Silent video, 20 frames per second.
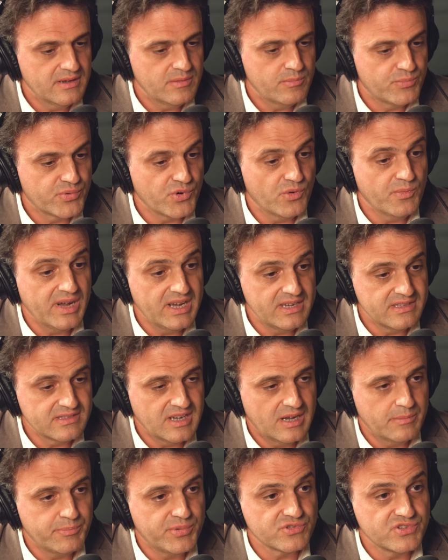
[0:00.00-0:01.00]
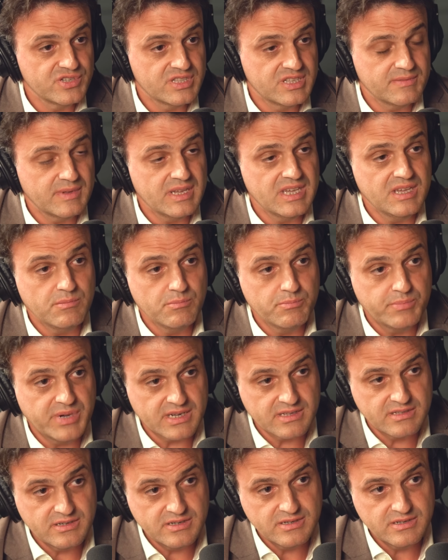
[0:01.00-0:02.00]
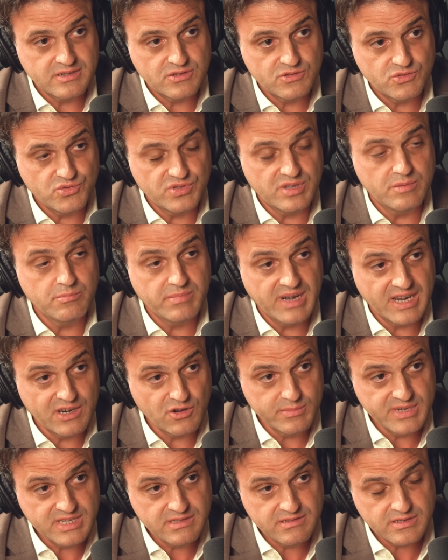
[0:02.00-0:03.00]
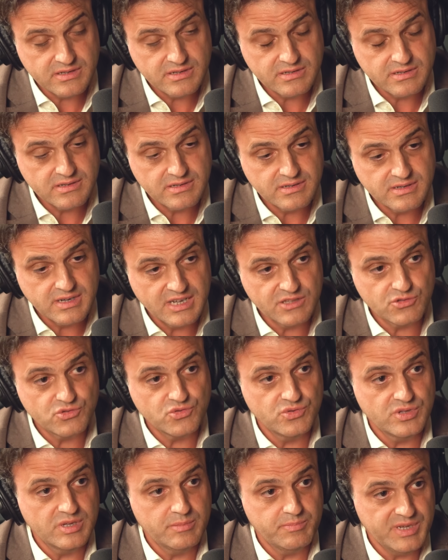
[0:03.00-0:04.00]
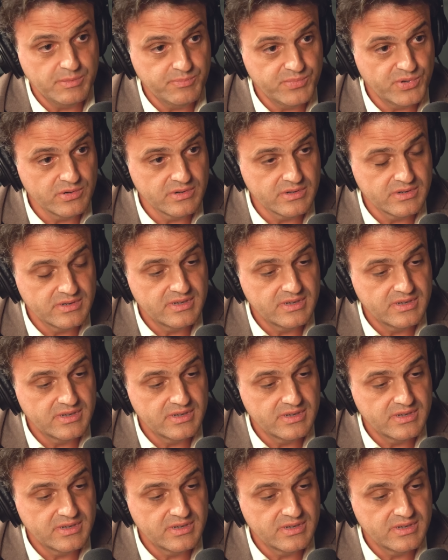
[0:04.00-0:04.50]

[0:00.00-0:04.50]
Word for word: provide a positive impact to the environment and to the people.